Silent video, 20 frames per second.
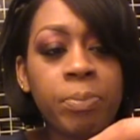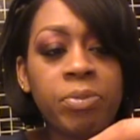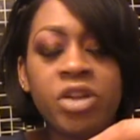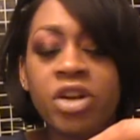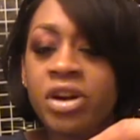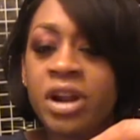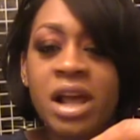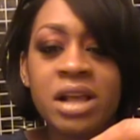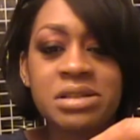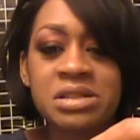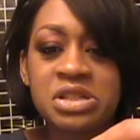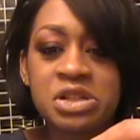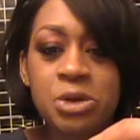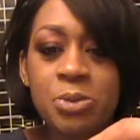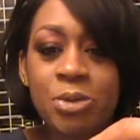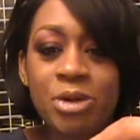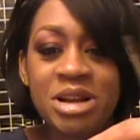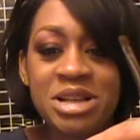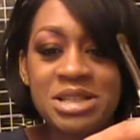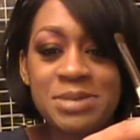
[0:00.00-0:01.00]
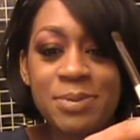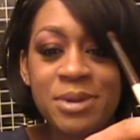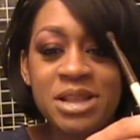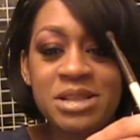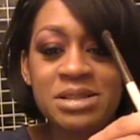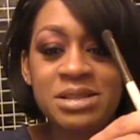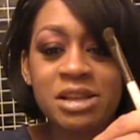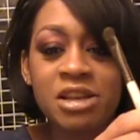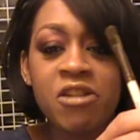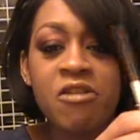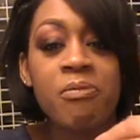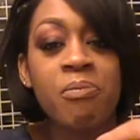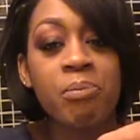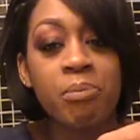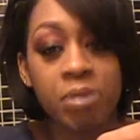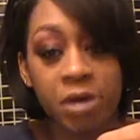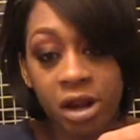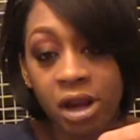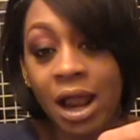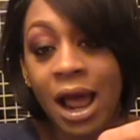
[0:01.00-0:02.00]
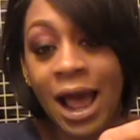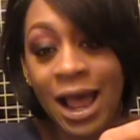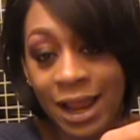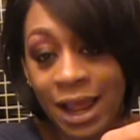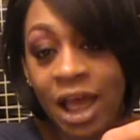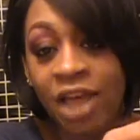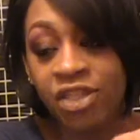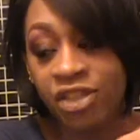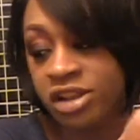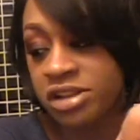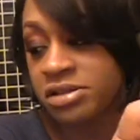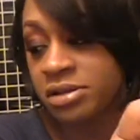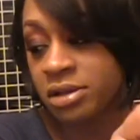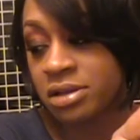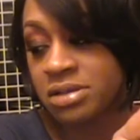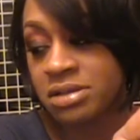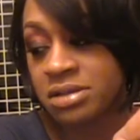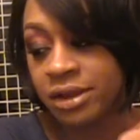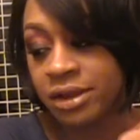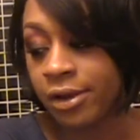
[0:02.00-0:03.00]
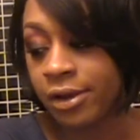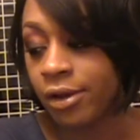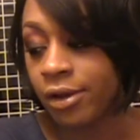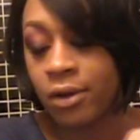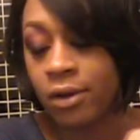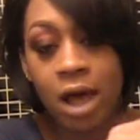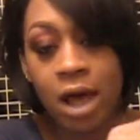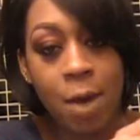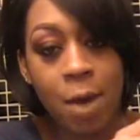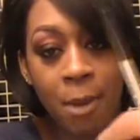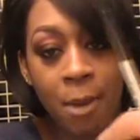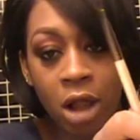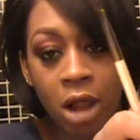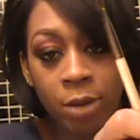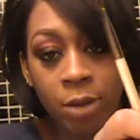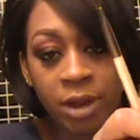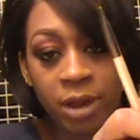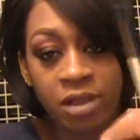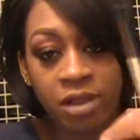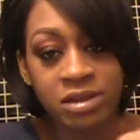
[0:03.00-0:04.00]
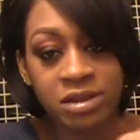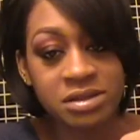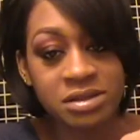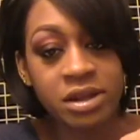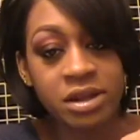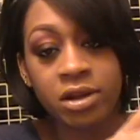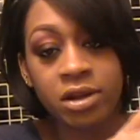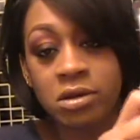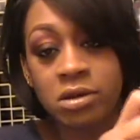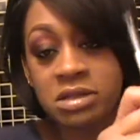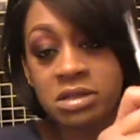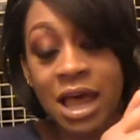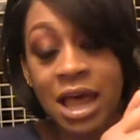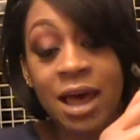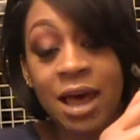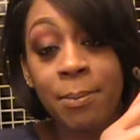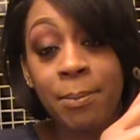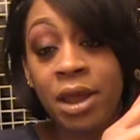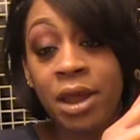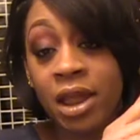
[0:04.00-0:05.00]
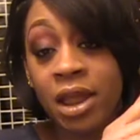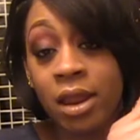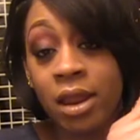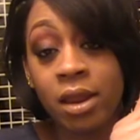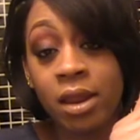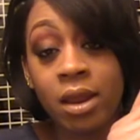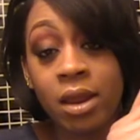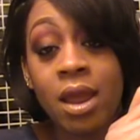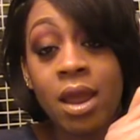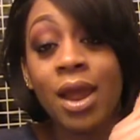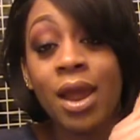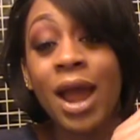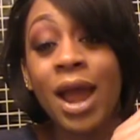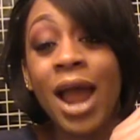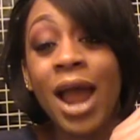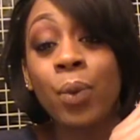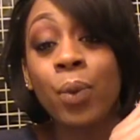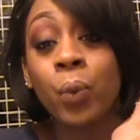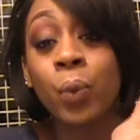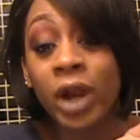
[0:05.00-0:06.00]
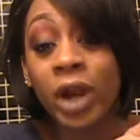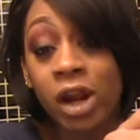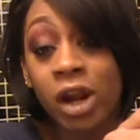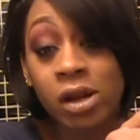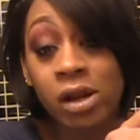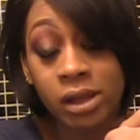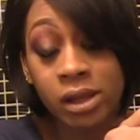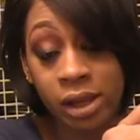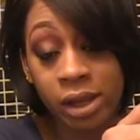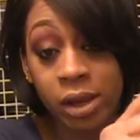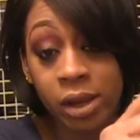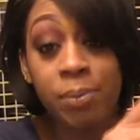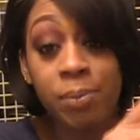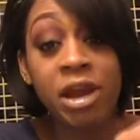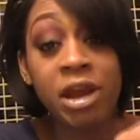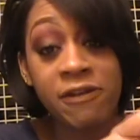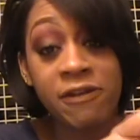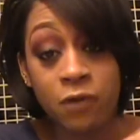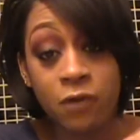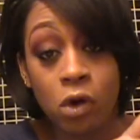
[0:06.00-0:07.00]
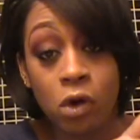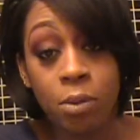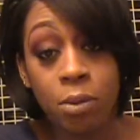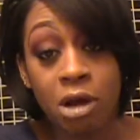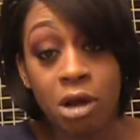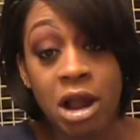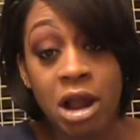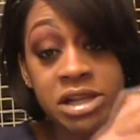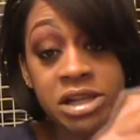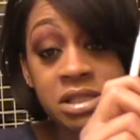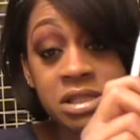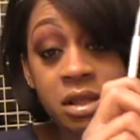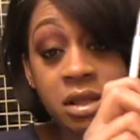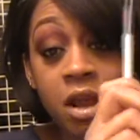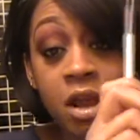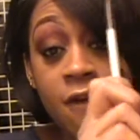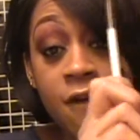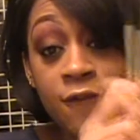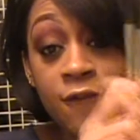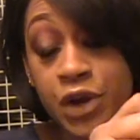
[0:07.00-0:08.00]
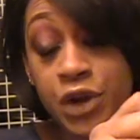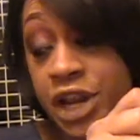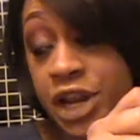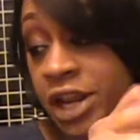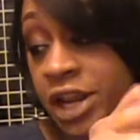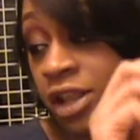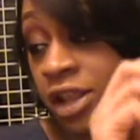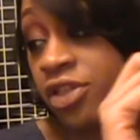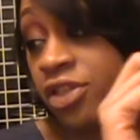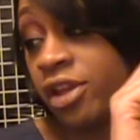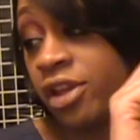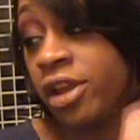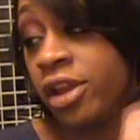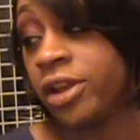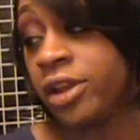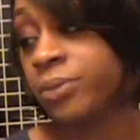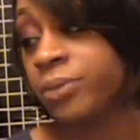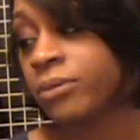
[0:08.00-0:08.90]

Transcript: they're not super expensive, but I got these on sale. I'm all about the sales. I rarely pay full price for anything.